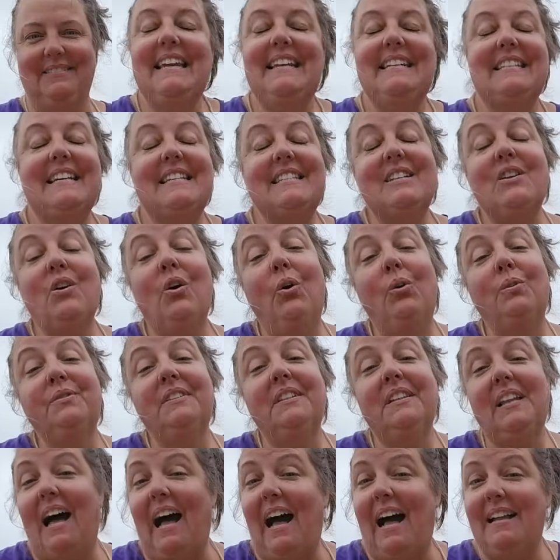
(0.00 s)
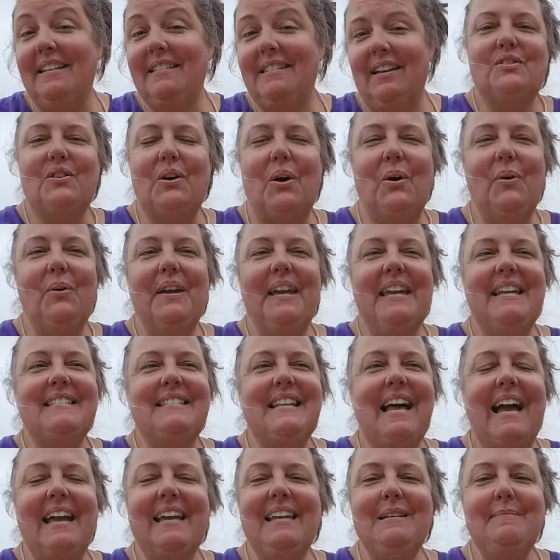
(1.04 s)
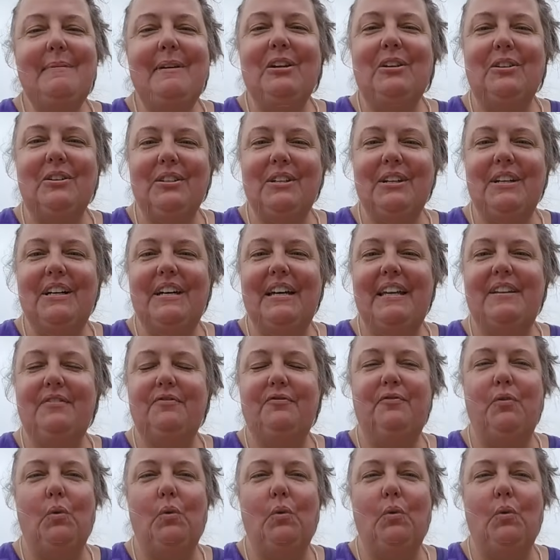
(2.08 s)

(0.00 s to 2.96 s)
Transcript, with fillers: He doesn't hold a lot, so he's not gonna be good